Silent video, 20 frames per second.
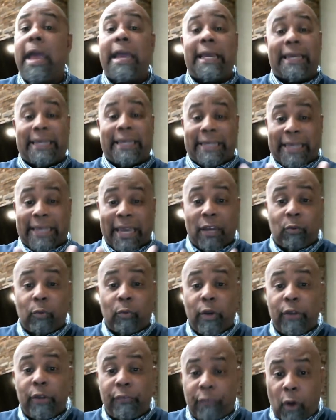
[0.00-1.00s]
get
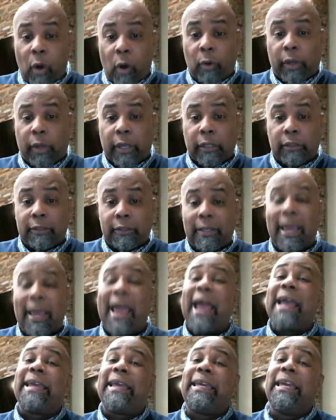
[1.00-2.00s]
refocused,
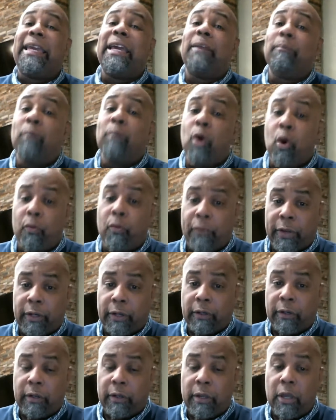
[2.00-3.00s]
and get moving.
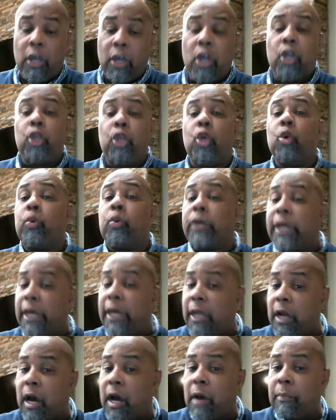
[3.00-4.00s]
You
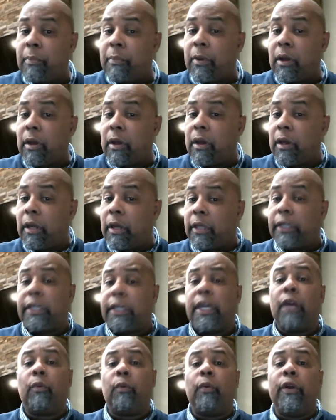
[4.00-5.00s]
get up,
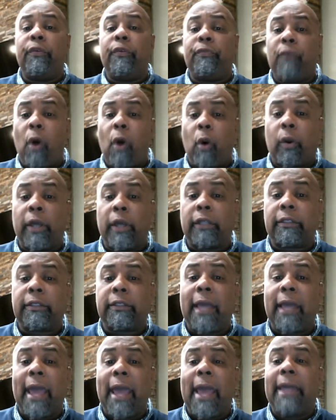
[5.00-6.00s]
get
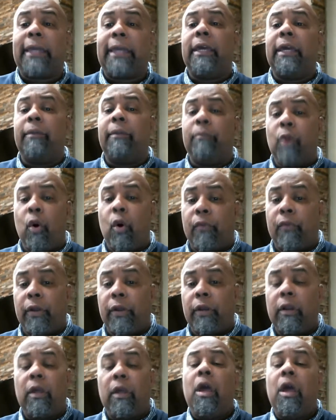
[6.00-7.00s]
refocused, and get
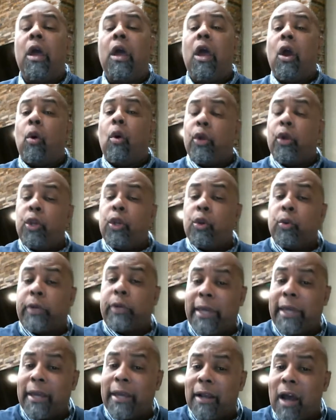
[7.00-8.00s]
moving. When you
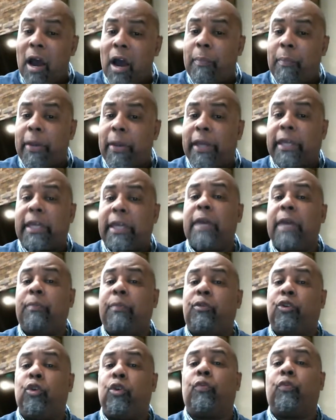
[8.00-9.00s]
get up, it
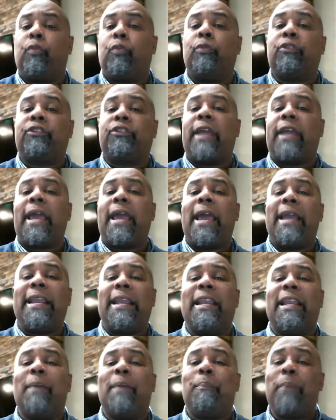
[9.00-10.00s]
keeps you from staying
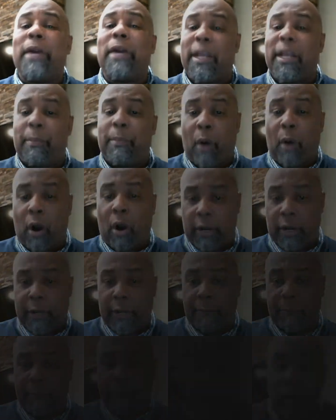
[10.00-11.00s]
in a pity party.
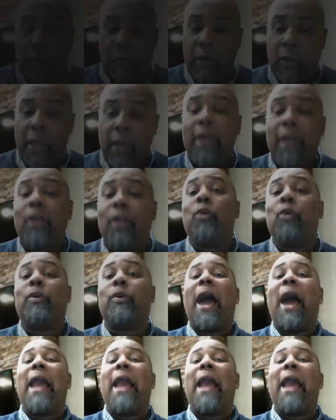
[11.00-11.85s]
You got